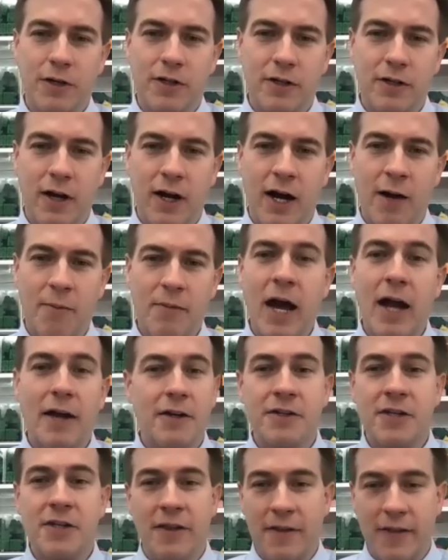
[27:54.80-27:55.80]
it. Not
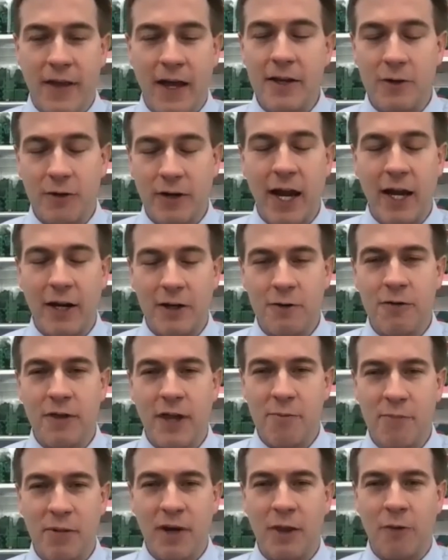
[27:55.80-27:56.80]
to say that you can't do
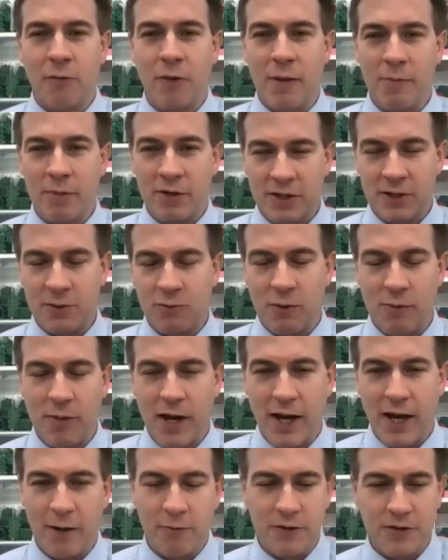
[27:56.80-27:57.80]
that, by the way, but just where my
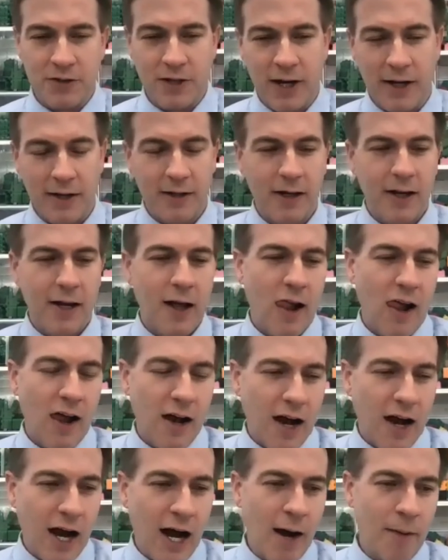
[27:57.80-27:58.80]
head was at.
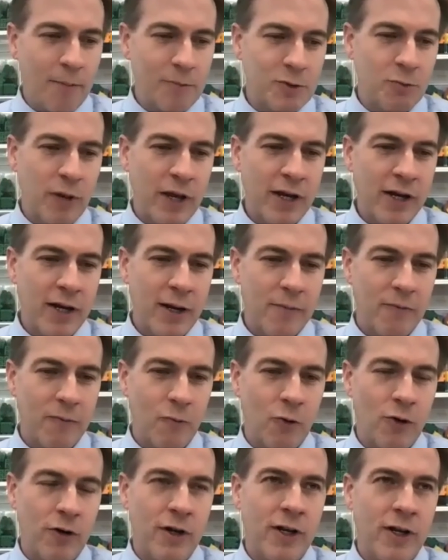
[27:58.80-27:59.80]
So
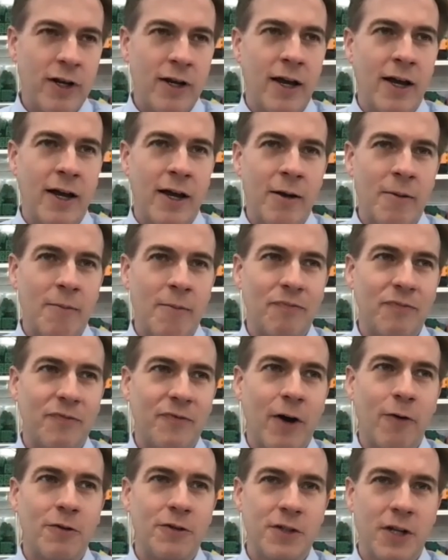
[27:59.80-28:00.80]
we're in
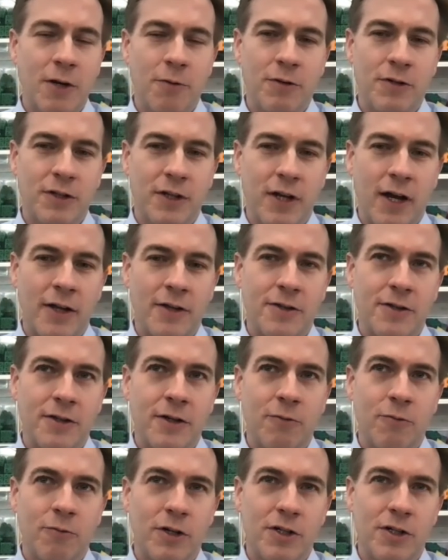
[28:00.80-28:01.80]
Fountain City,
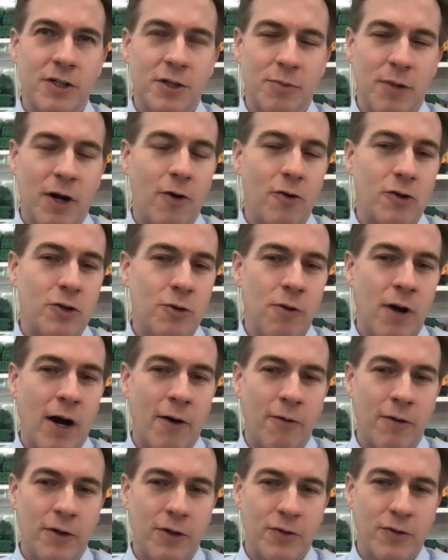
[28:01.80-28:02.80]
Wisconsin, which is about 2
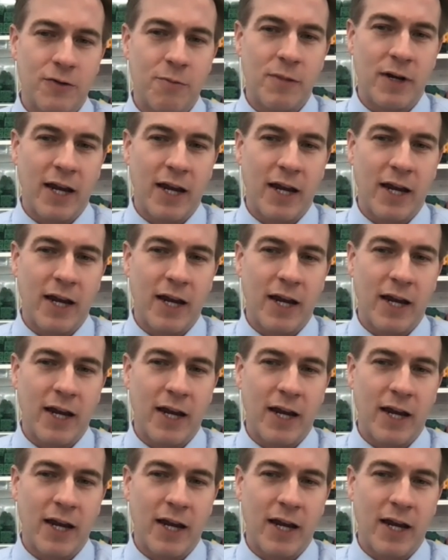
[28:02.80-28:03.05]
hours from